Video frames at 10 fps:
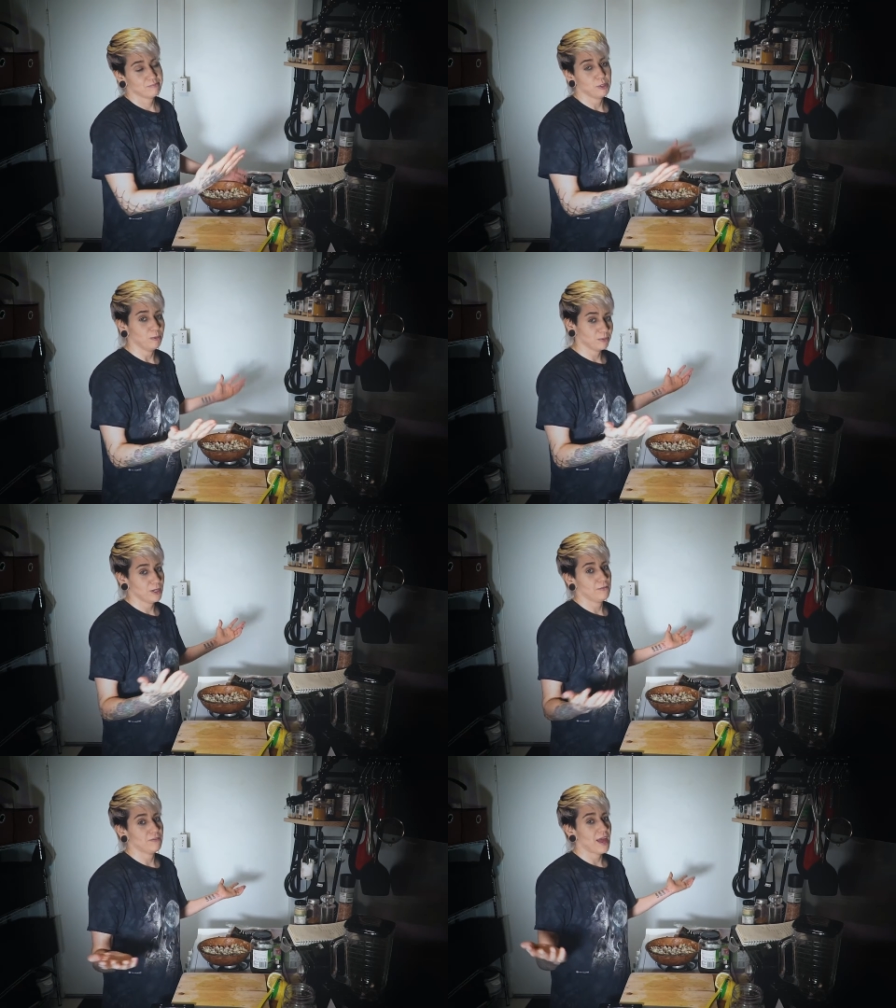Boom,
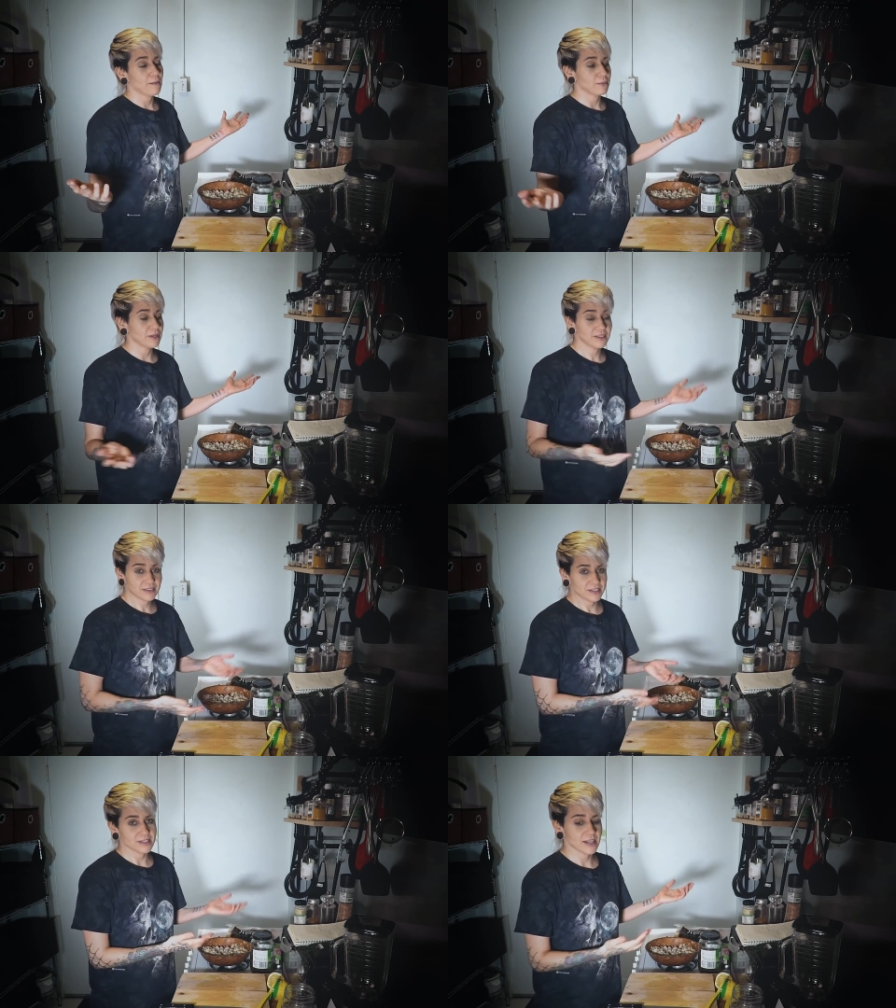you have that. But
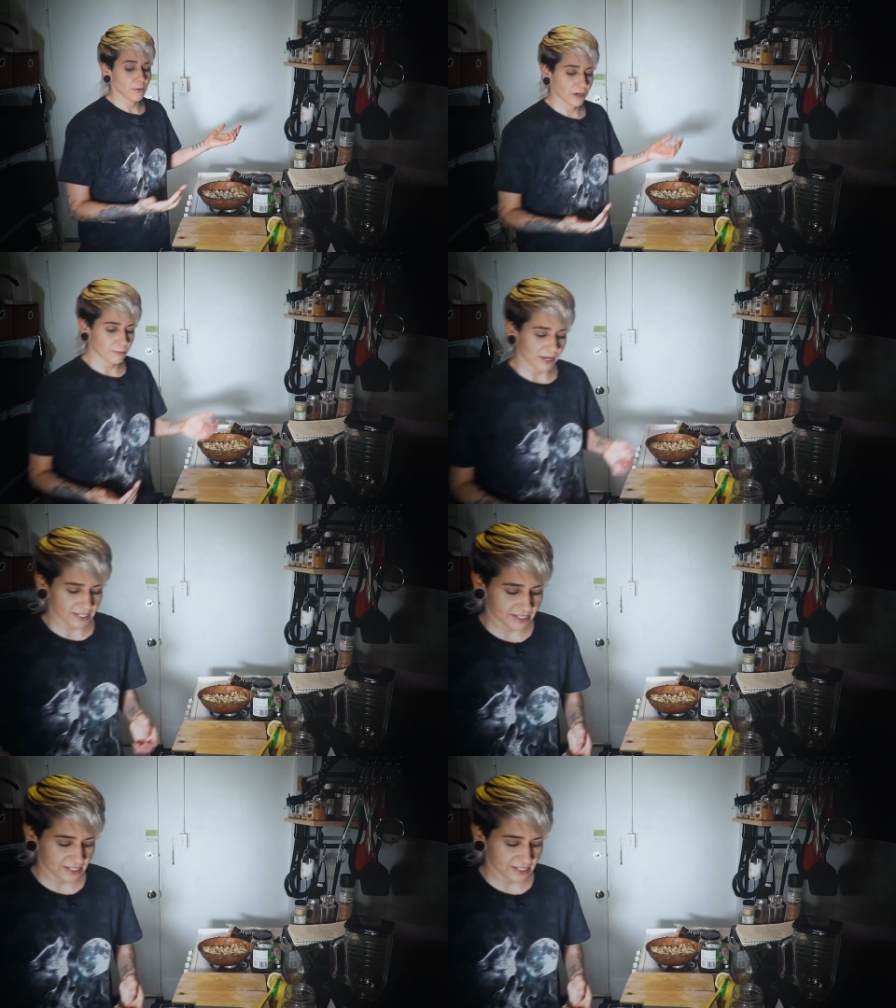this is how we're gonna make it